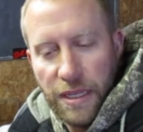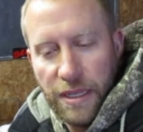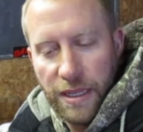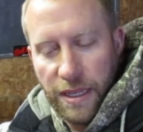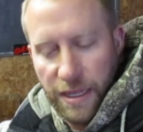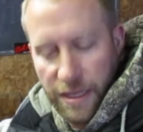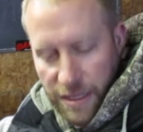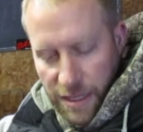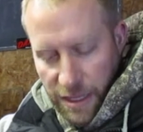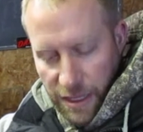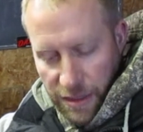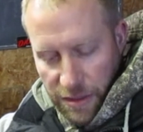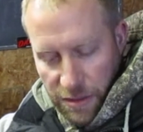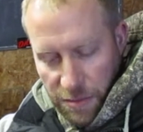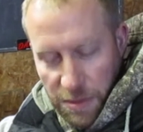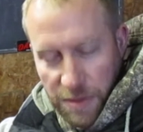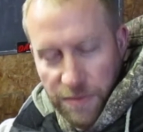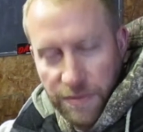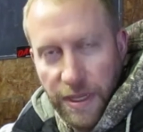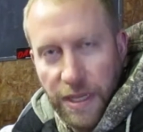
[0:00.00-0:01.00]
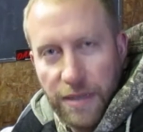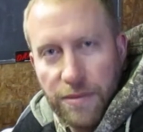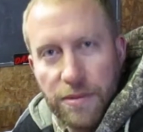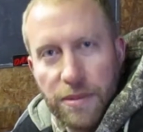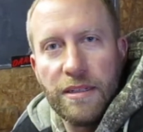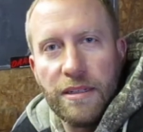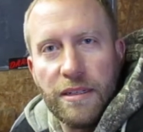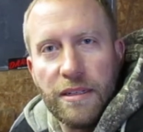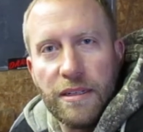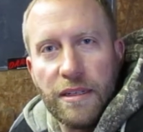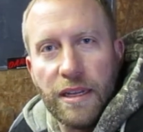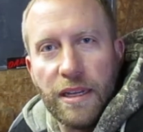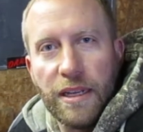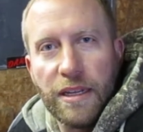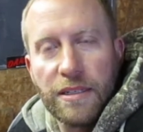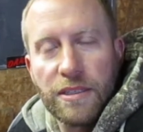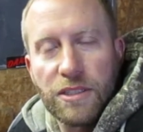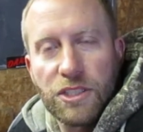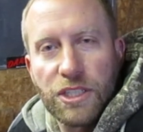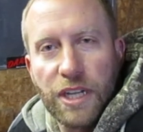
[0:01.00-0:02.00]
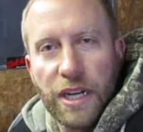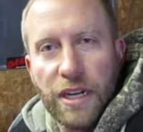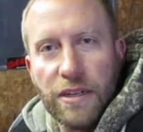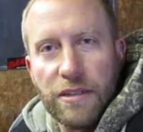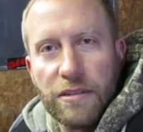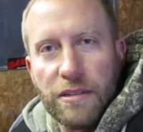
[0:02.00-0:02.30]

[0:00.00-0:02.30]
And do me a favor and share